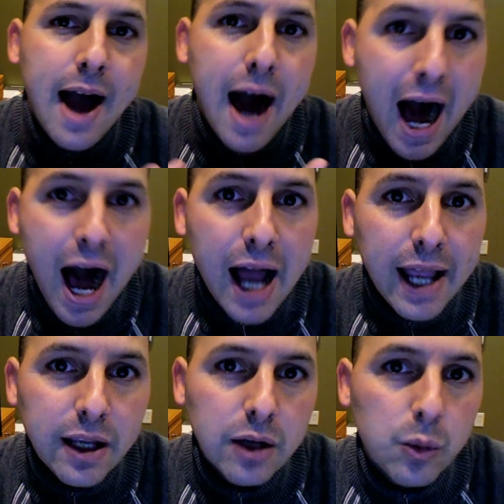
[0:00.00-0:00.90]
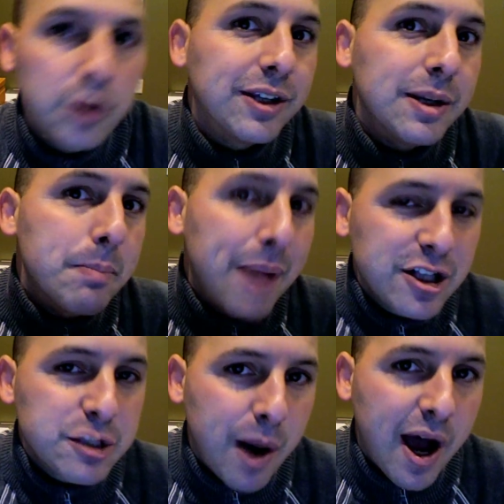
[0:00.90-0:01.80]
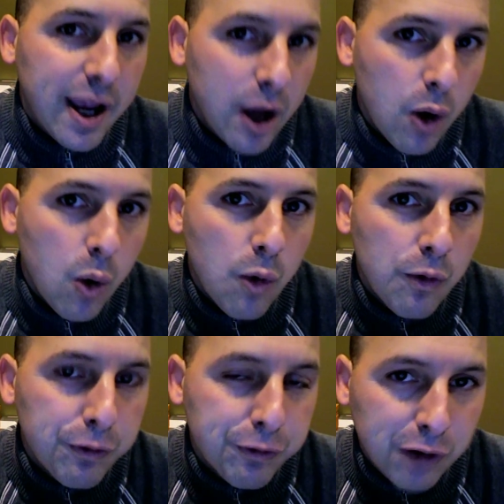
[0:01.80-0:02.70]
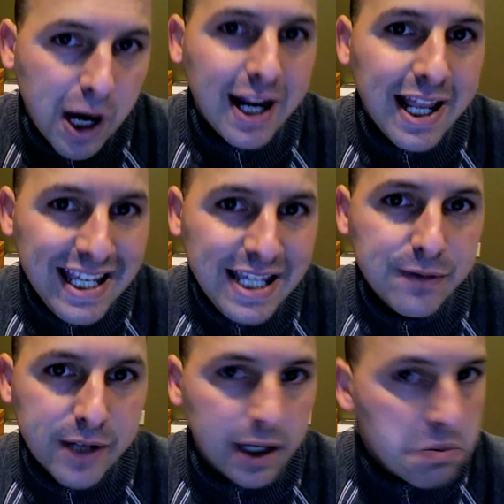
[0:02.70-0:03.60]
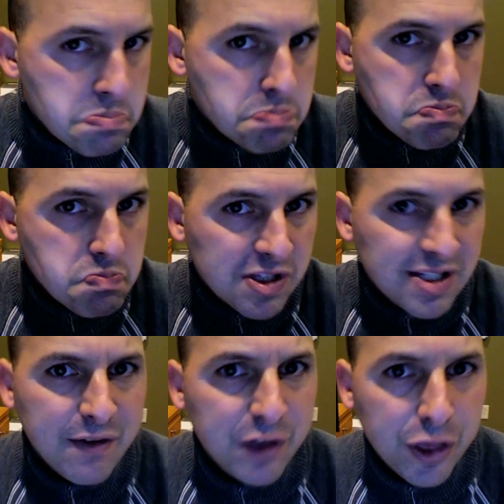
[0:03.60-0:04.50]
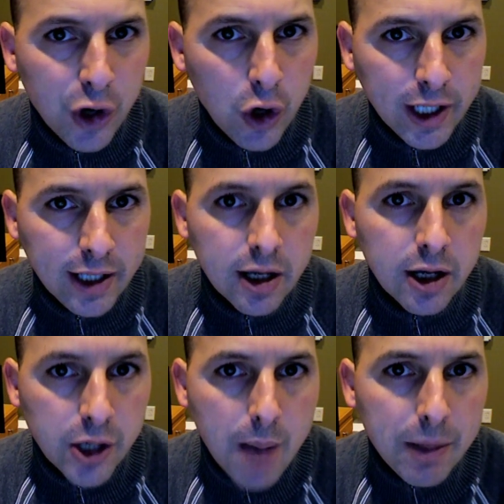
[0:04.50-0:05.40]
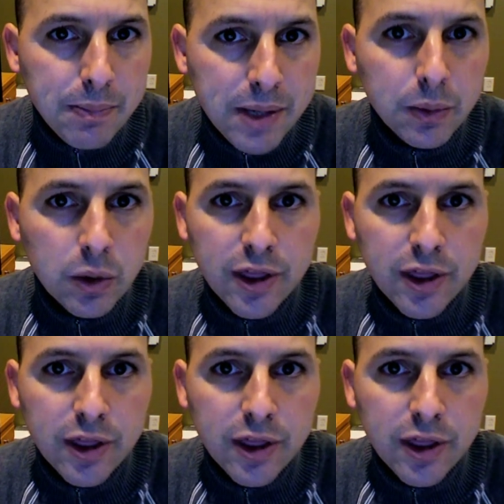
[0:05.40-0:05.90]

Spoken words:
I was in Best Buy Friday evening, 7:30, and how many people were